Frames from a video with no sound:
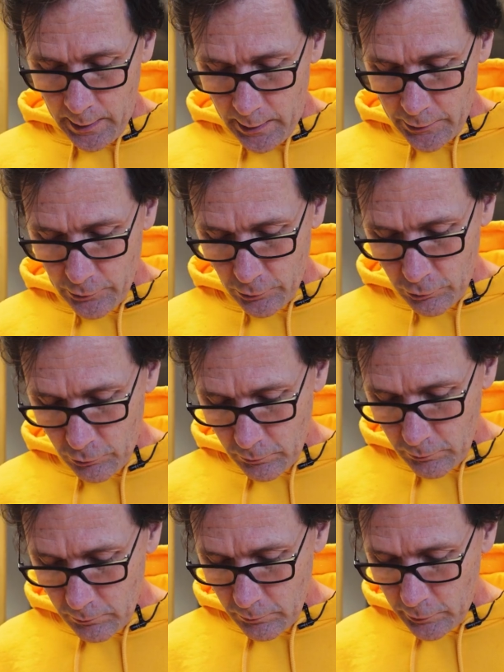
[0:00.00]
So
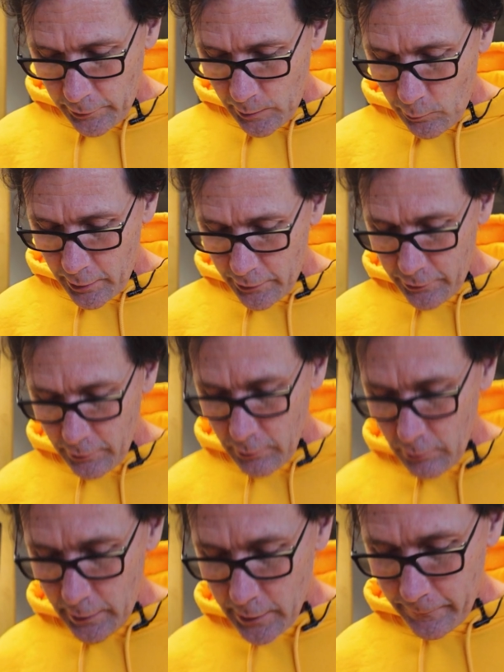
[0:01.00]
what you want to
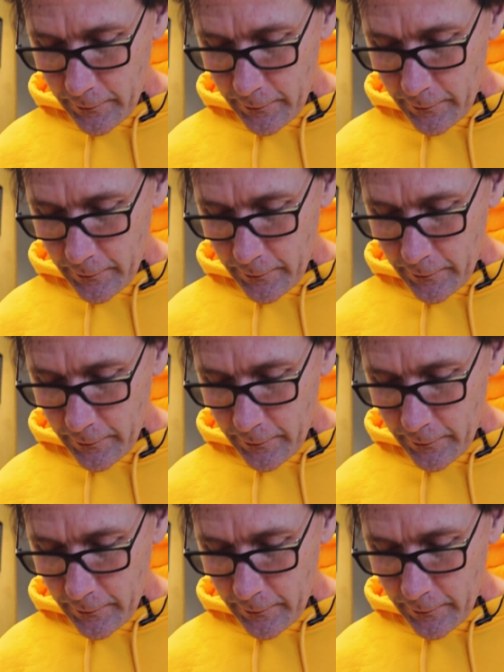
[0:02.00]
do is